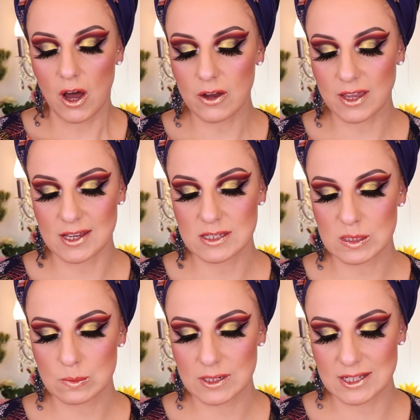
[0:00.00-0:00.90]
Okay,
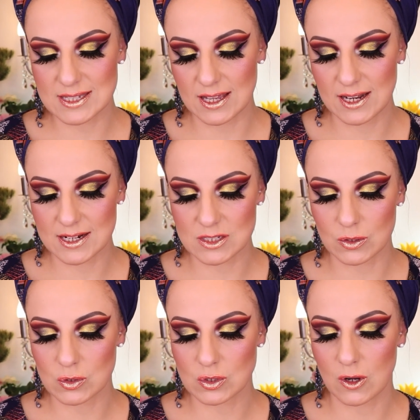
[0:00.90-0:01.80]
sweeties, let us
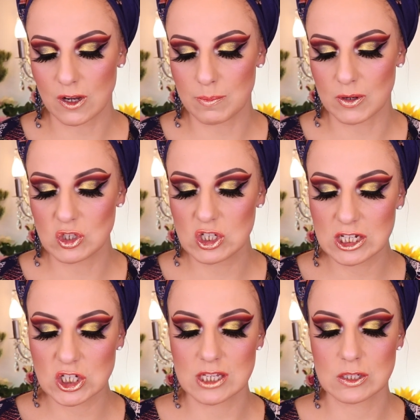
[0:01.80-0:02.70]
also talk about
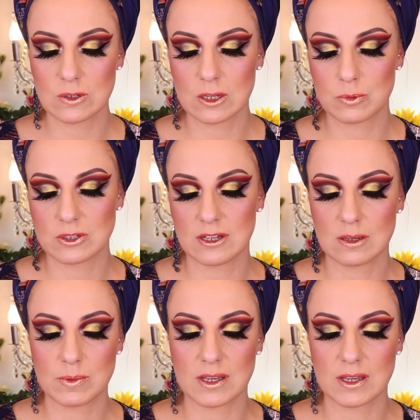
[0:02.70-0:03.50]
DJ's Unique Boutique,